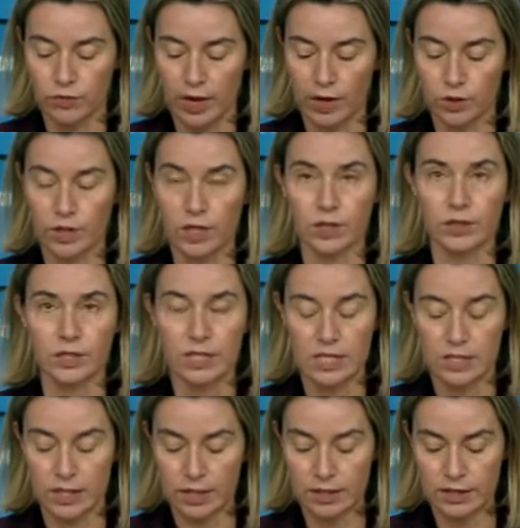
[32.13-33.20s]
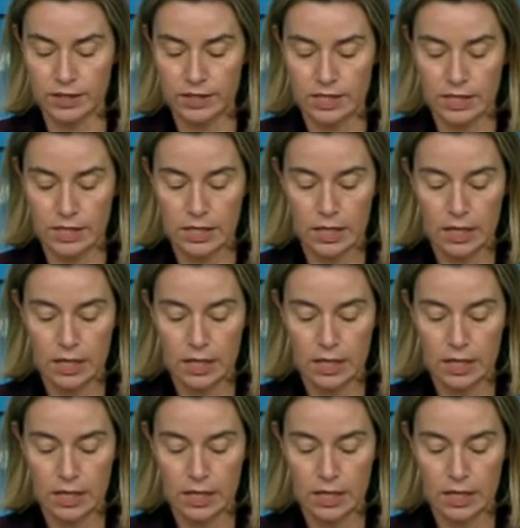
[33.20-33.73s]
regulatory standards,